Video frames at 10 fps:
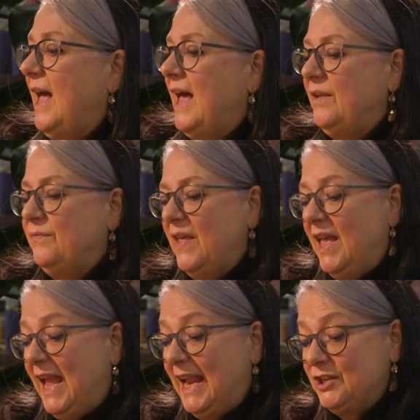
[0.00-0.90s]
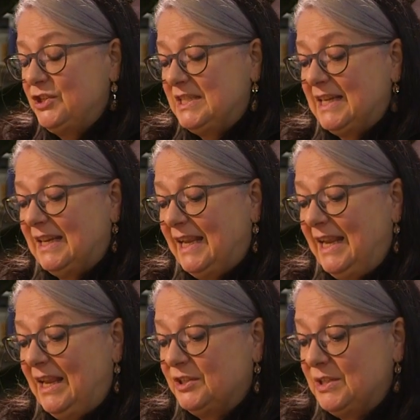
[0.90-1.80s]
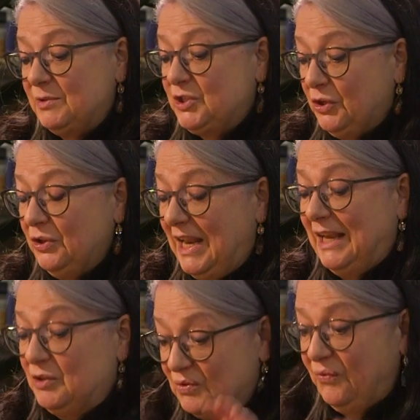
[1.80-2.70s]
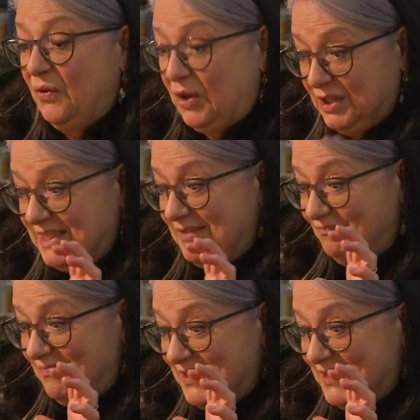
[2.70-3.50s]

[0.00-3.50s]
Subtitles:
And interestingly, because it was Jonathan Agnew's first